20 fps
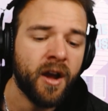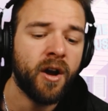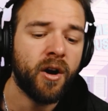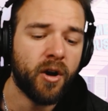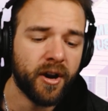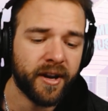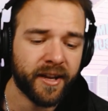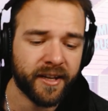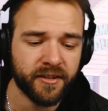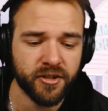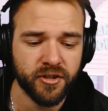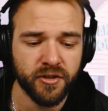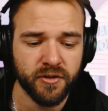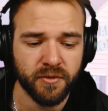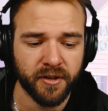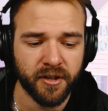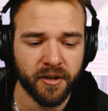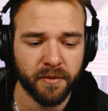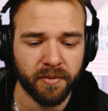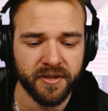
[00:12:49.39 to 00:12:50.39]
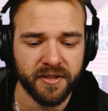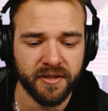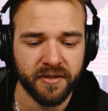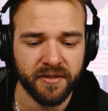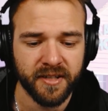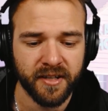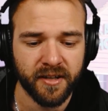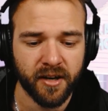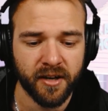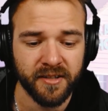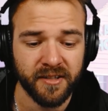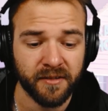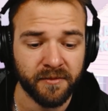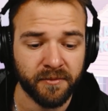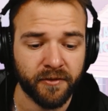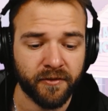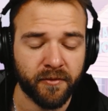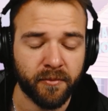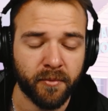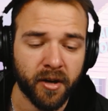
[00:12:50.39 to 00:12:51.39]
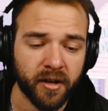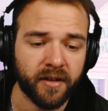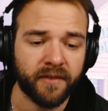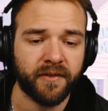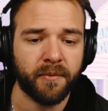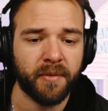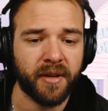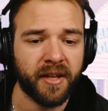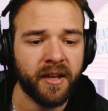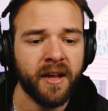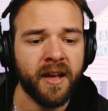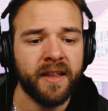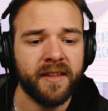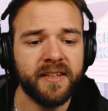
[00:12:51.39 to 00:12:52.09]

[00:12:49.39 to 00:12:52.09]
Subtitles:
Or you get to choose one of your opponent's Unison cards and remove a marker from it.